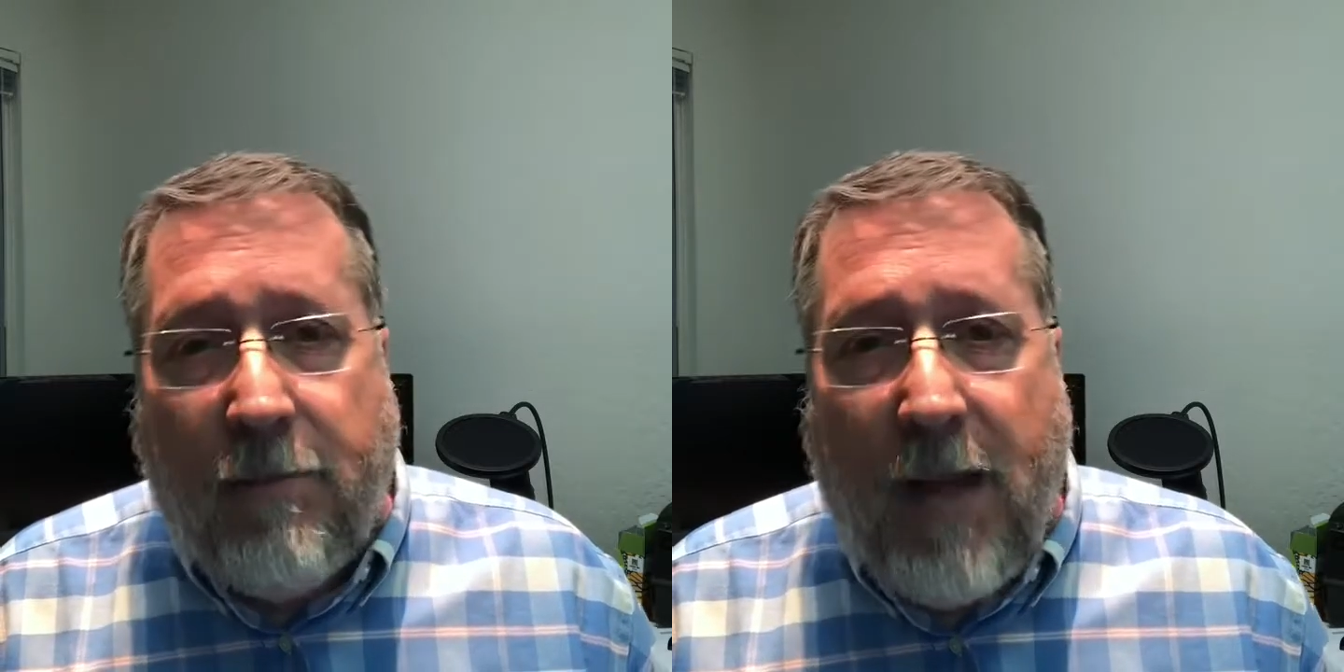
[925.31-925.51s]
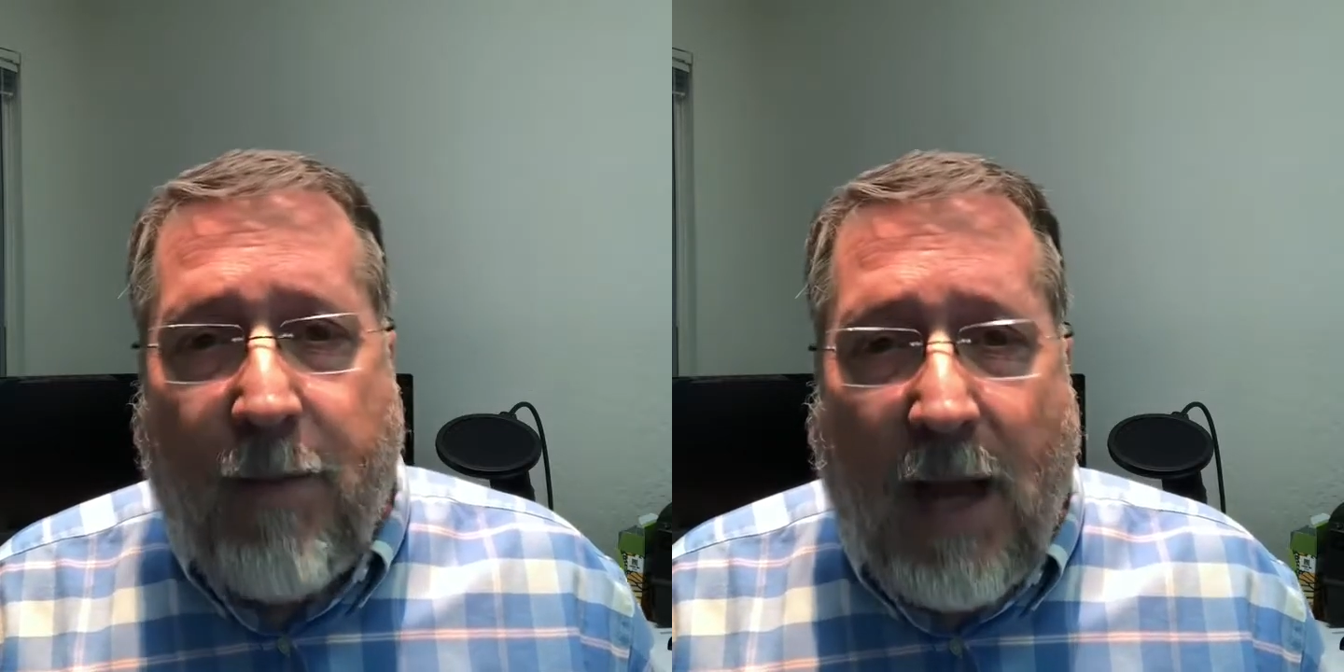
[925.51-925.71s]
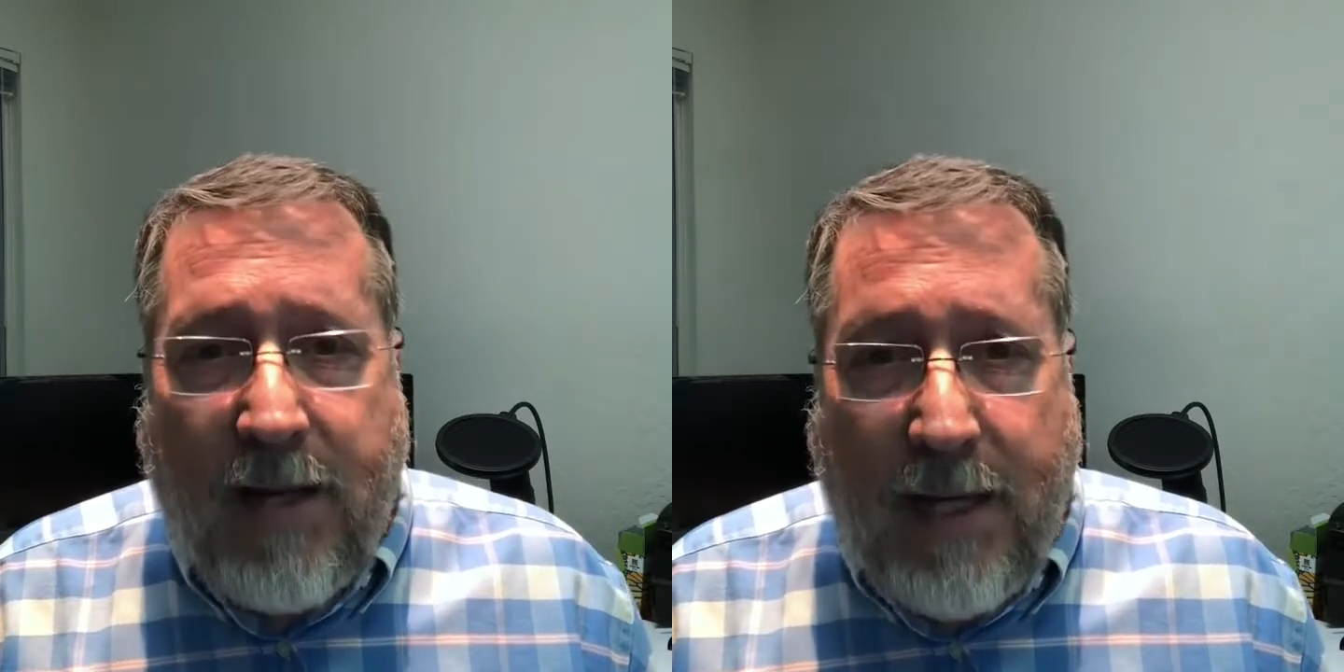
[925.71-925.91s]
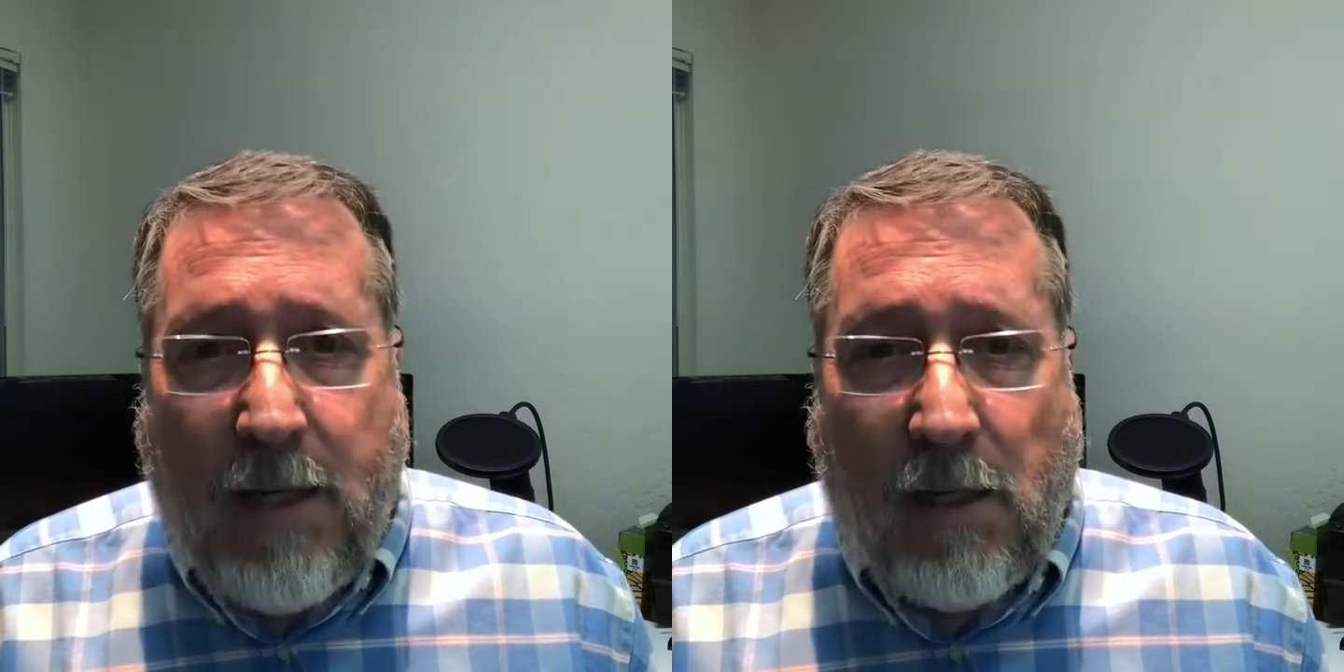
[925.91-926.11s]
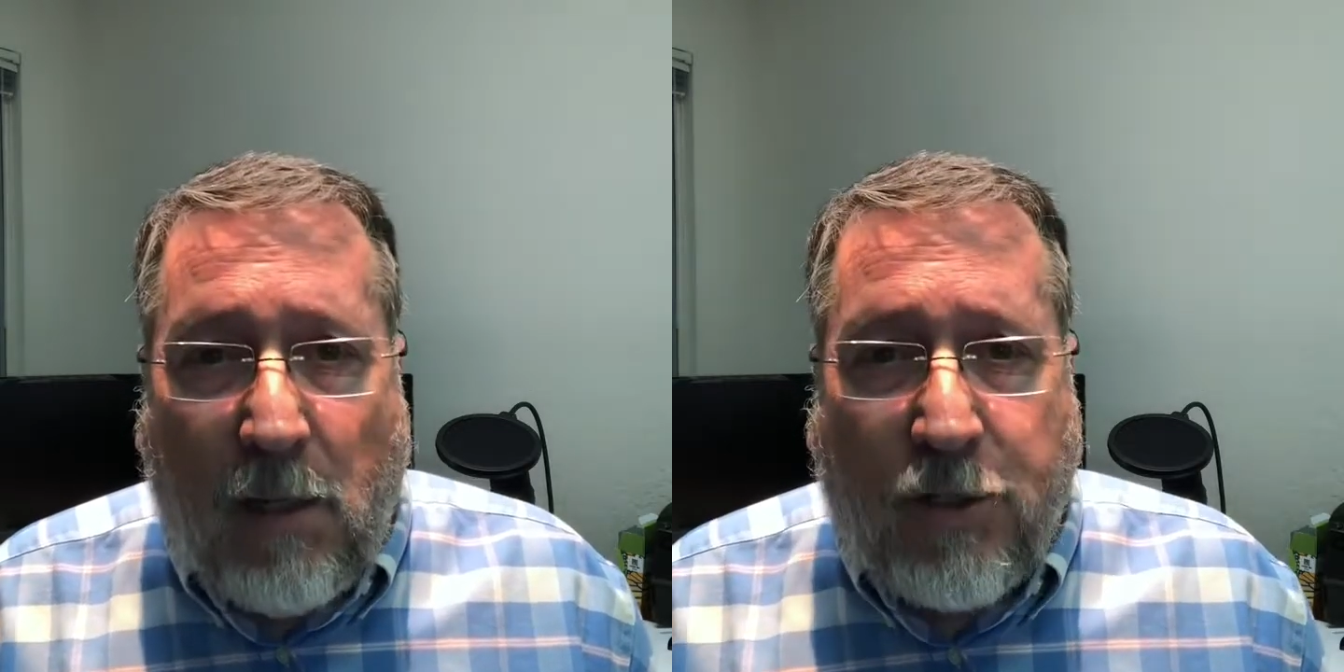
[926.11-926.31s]
Maybe I
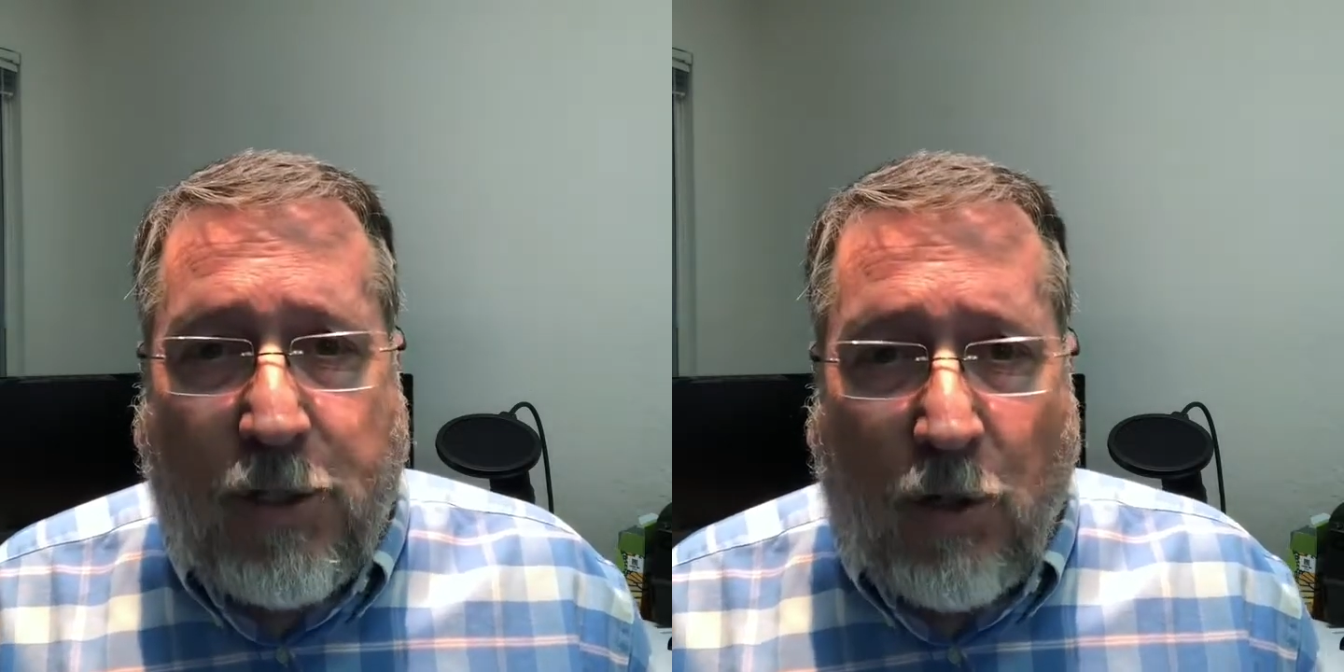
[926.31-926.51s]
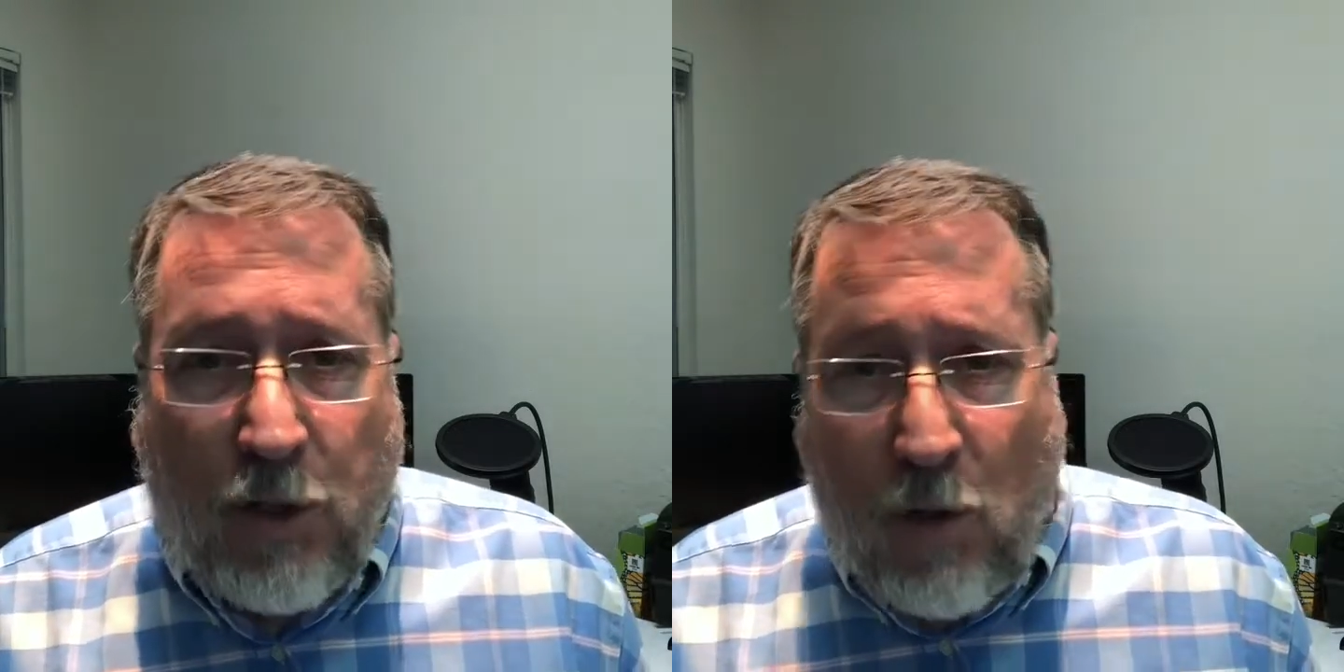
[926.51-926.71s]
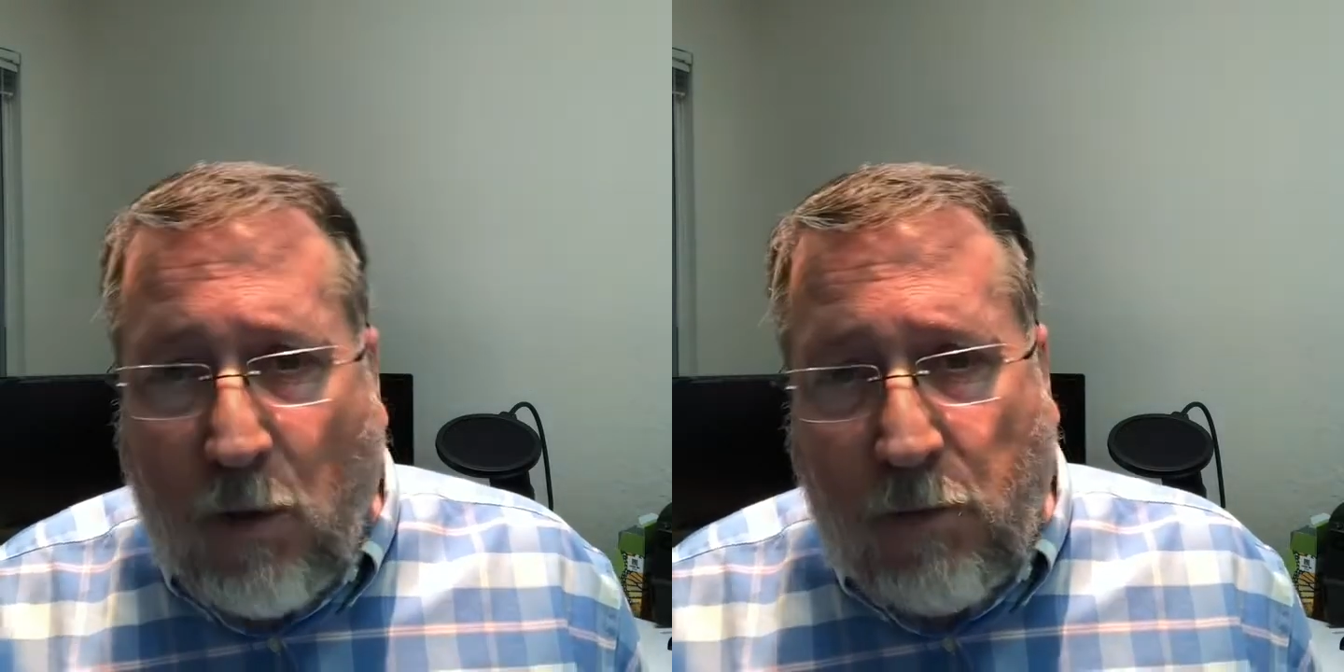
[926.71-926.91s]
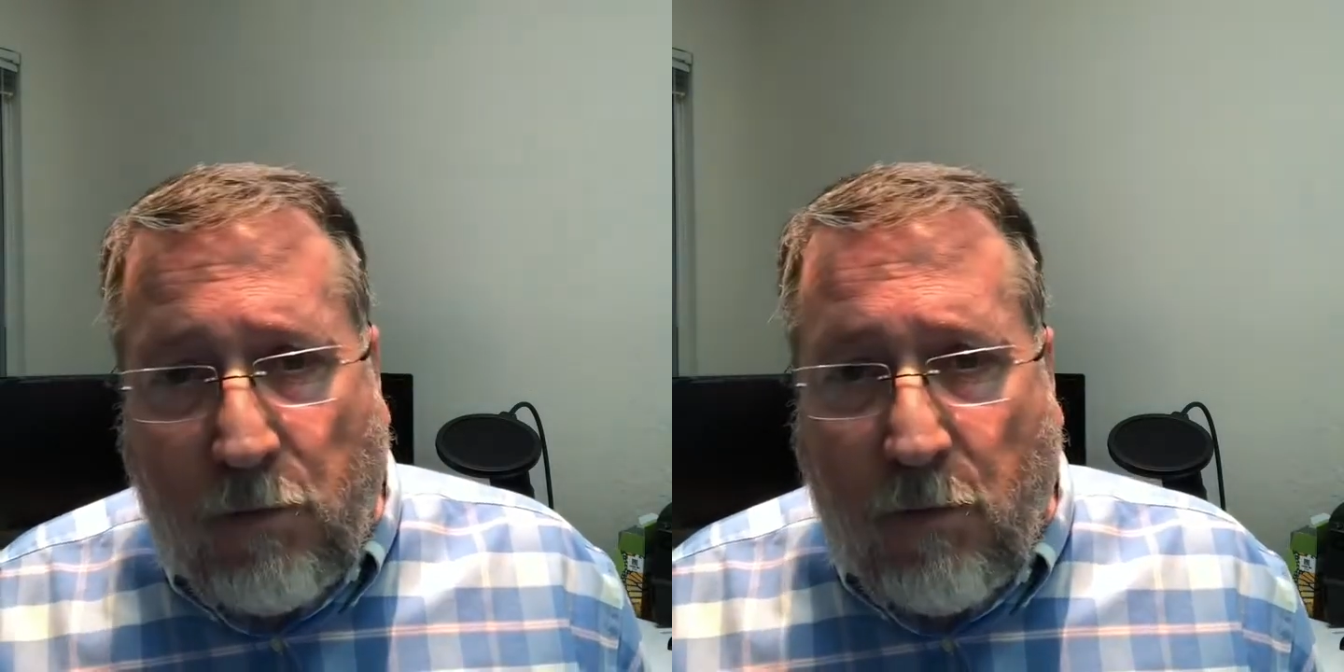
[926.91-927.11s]
need a little surgical